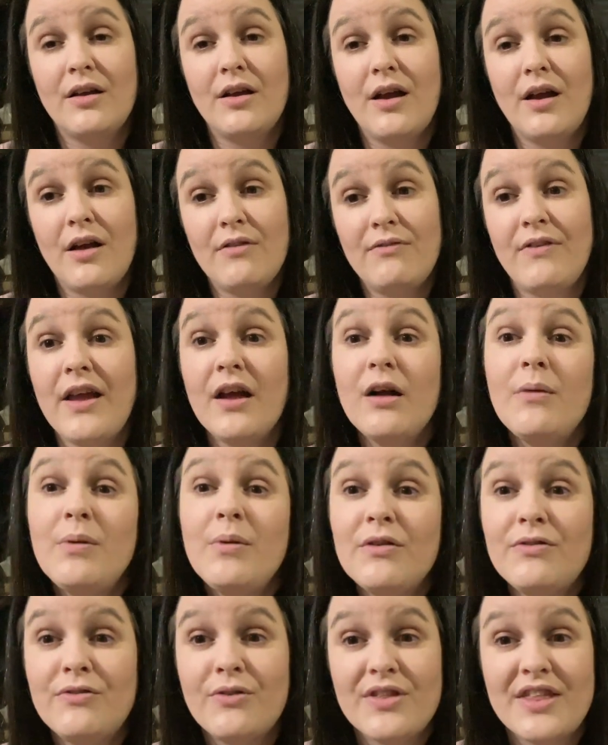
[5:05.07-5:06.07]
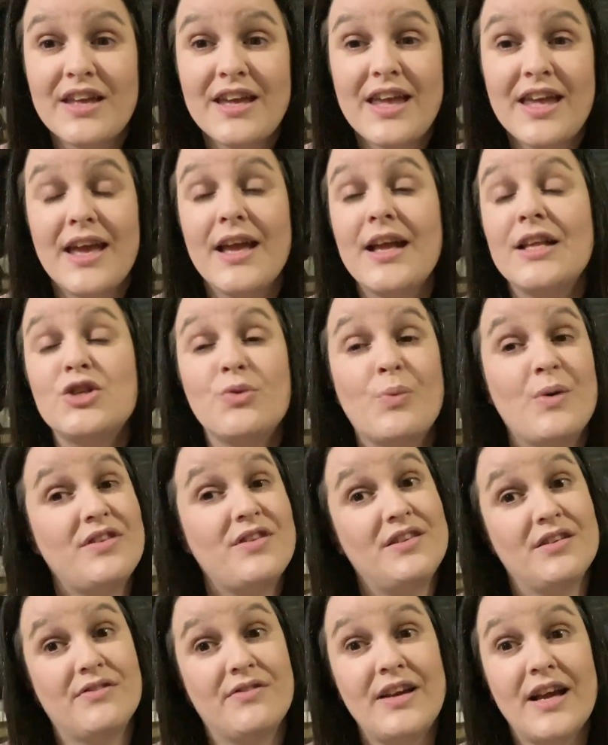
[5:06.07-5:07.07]
available for the kids with
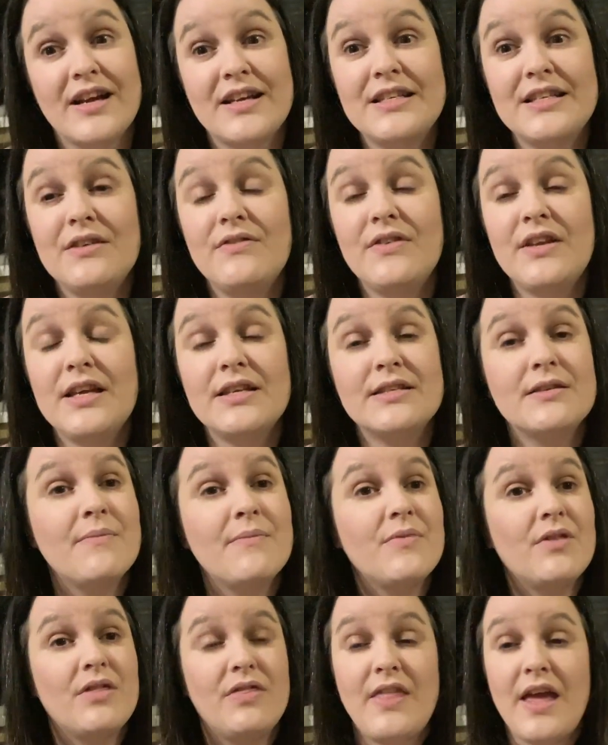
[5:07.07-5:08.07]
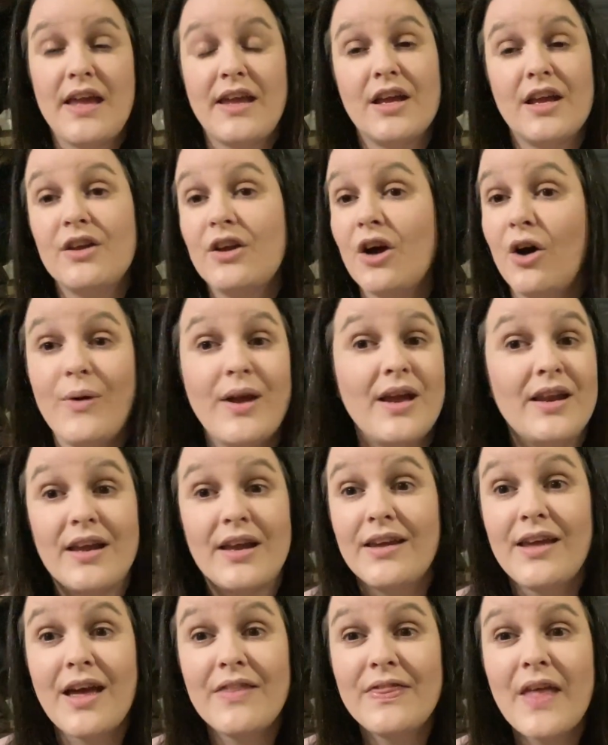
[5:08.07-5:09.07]
different activities. They can go in
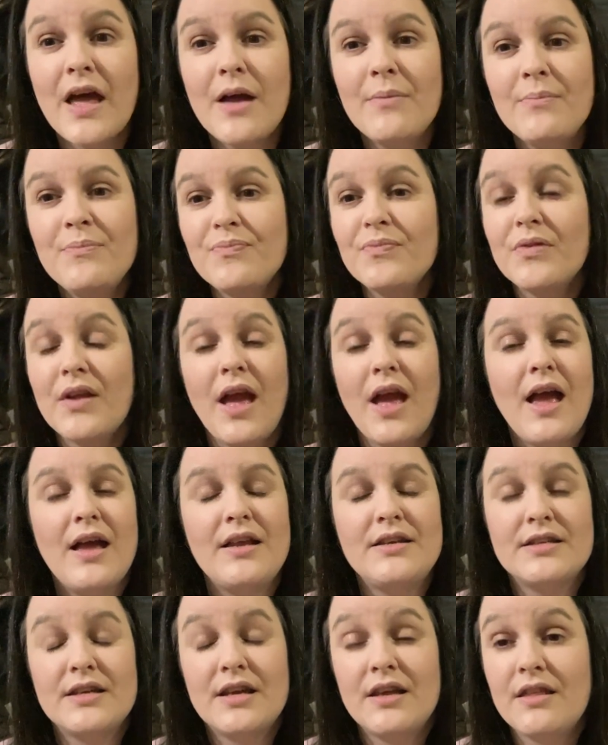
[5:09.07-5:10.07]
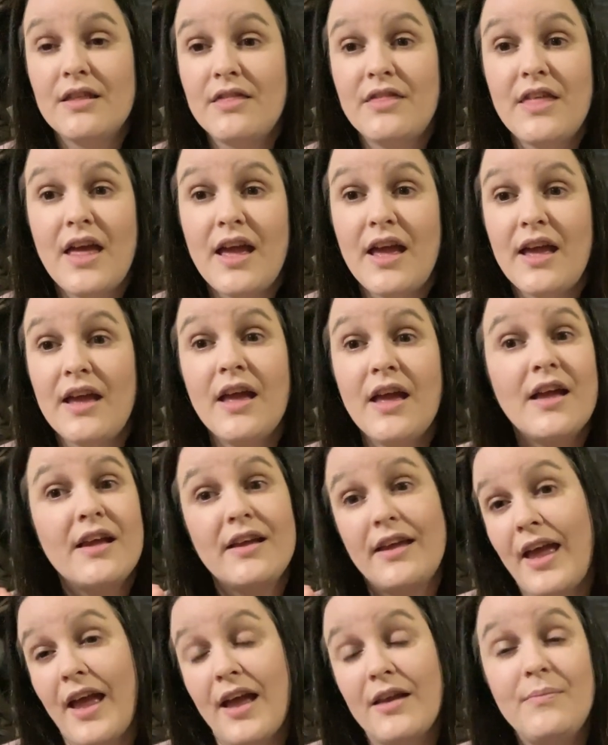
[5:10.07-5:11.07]
and get them, and they
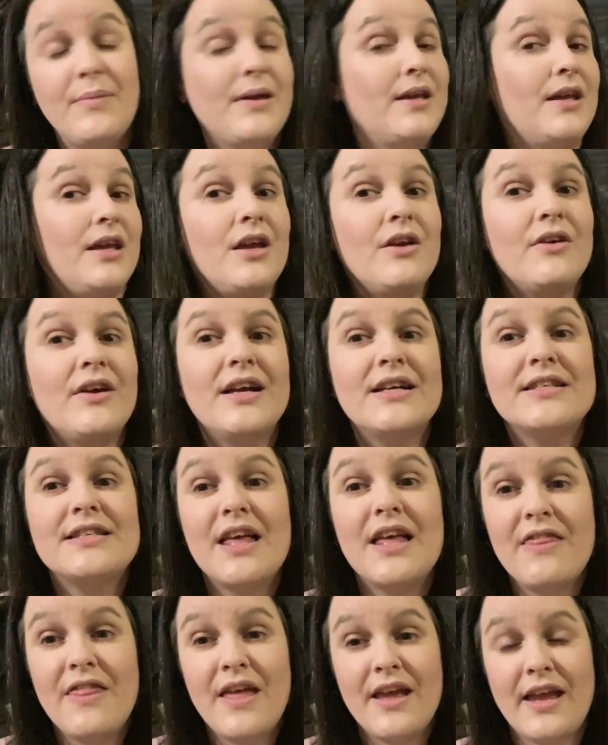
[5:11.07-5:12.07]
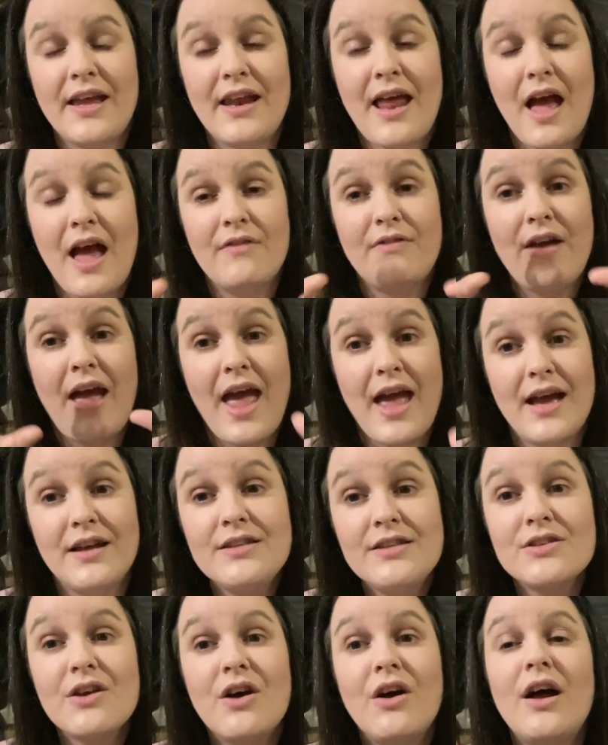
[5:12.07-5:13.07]
can be curious. They can have
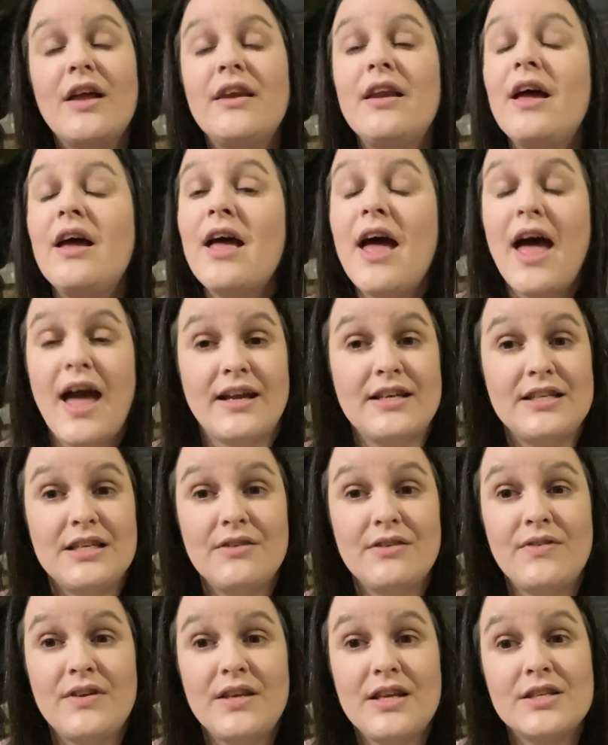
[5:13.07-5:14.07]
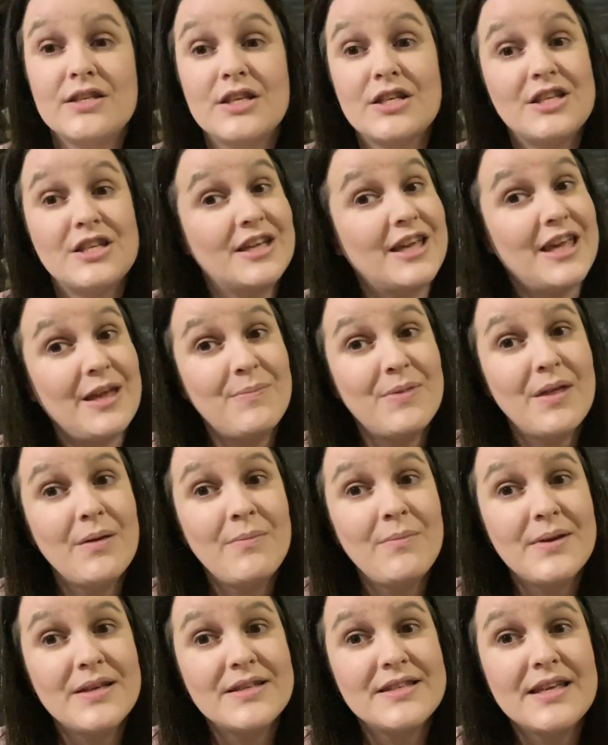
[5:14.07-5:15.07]
hands-on activities to keep
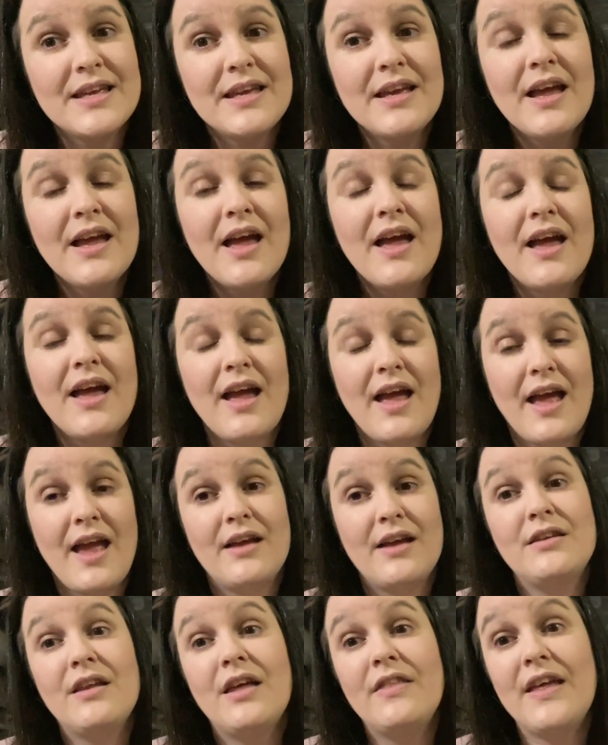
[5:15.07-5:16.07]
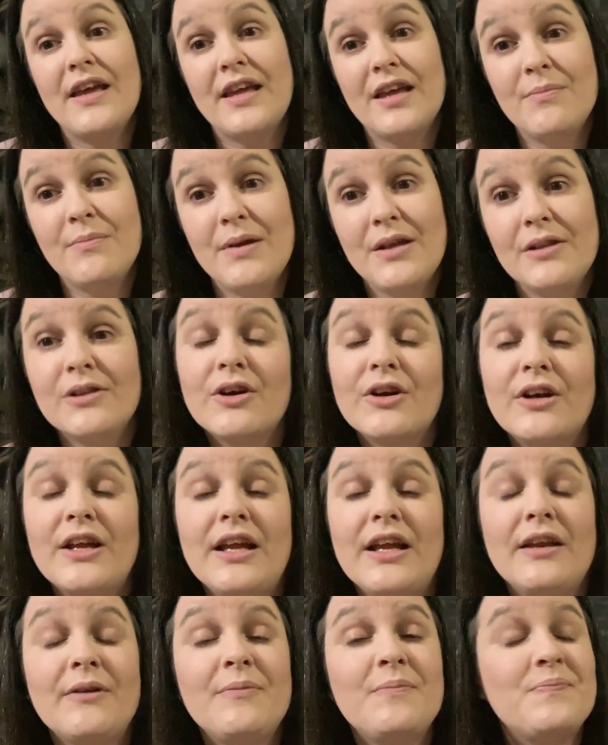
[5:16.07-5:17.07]
them busy, and they can be
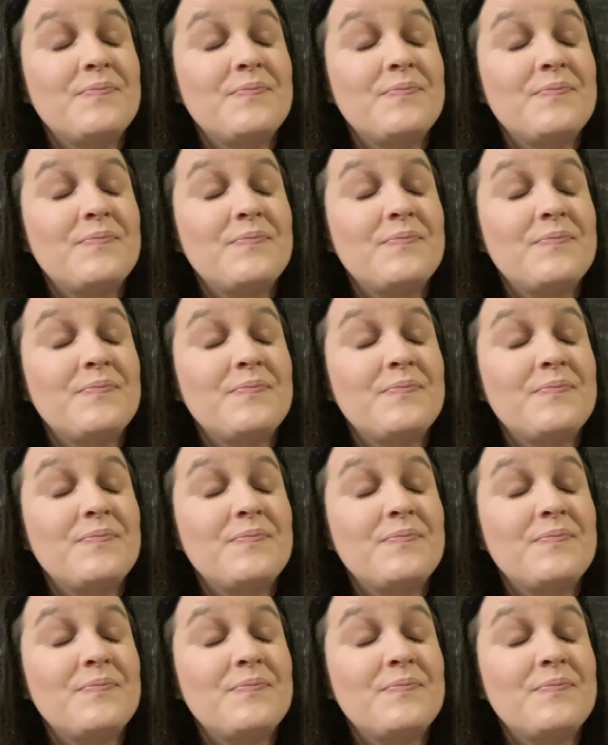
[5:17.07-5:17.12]
learning